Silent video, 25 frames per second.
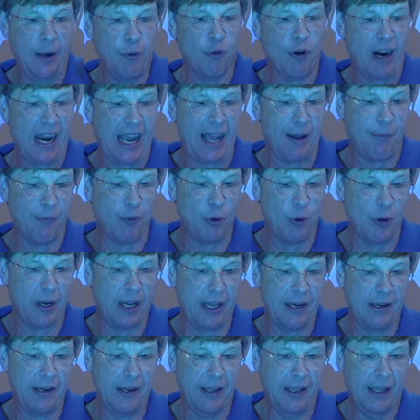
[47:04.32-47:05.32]
unravel
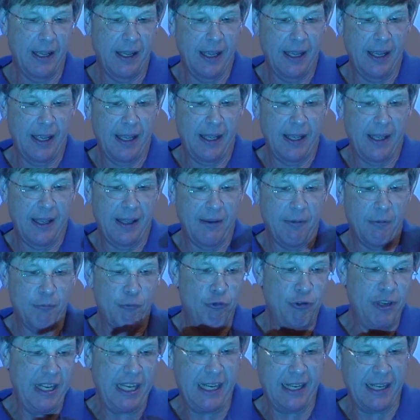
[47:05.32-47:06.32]
it,
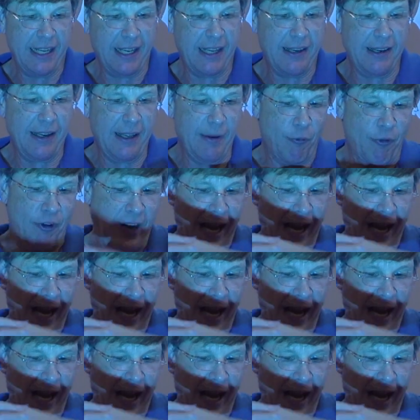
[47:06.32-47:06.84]
read it, and